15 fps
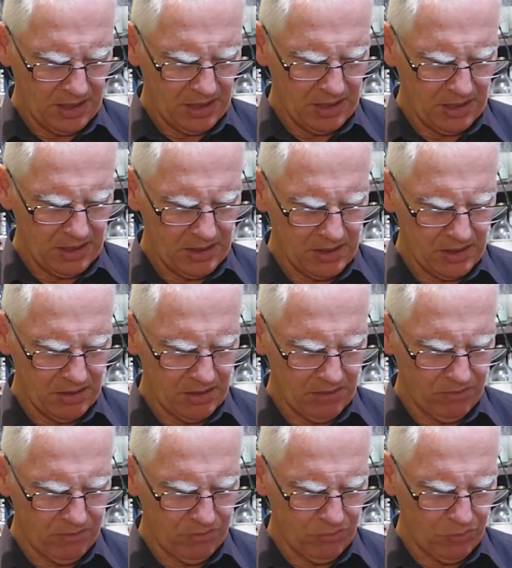cuts
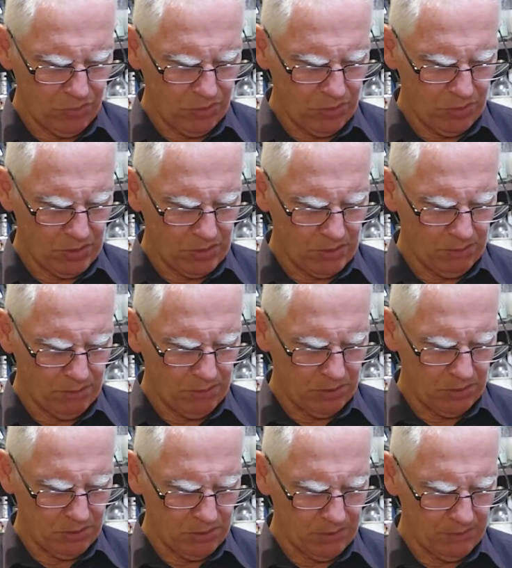of rose
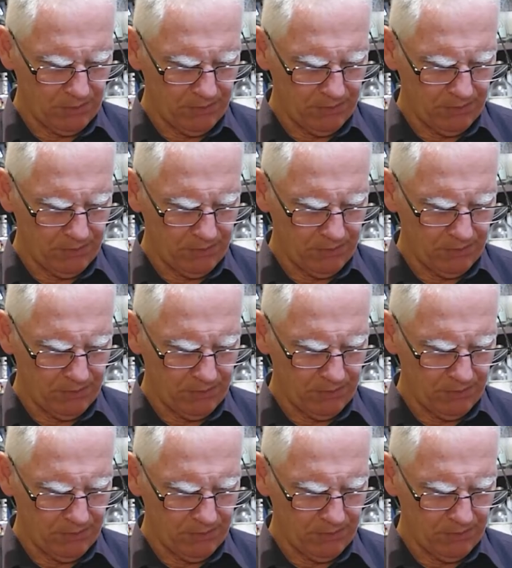malt,